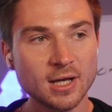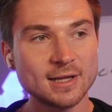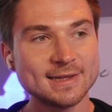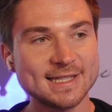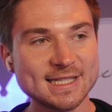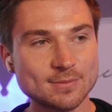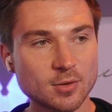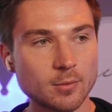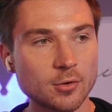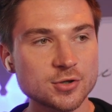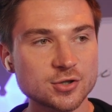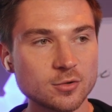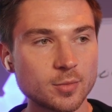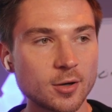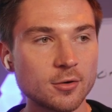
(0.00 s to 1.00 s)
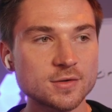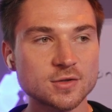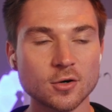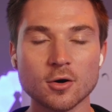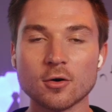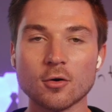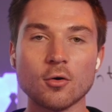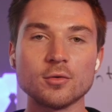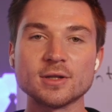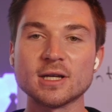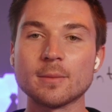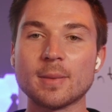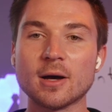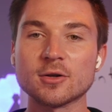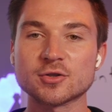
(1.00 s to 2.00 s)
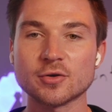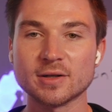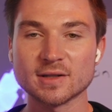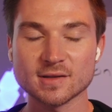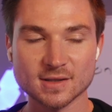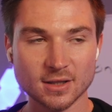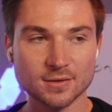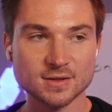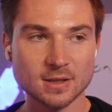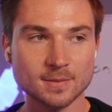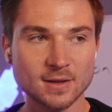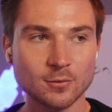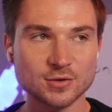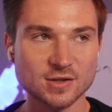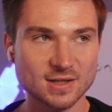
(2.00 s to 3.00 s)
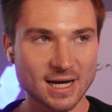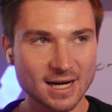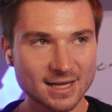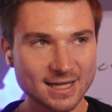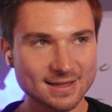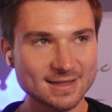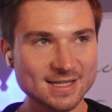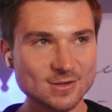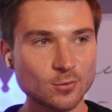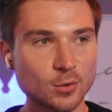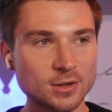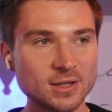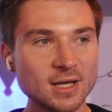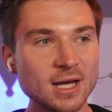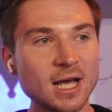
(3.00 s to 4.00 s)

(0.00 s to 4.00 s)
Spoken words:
These promotional posts are only about trying to sell something, which is kind of like this one.